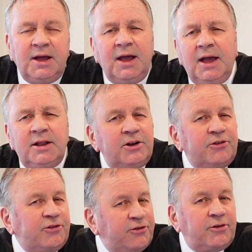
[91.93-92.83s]
And
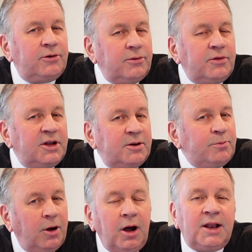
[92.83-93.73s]
it's true that
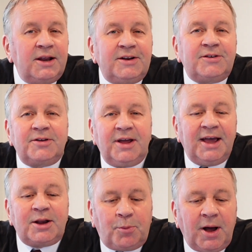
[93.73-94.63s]
Pilate
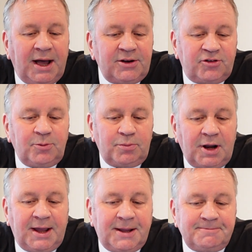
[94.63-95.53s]
had a part to
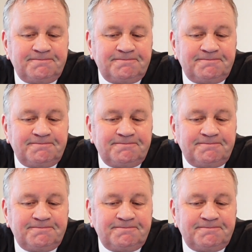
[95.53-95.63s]
play.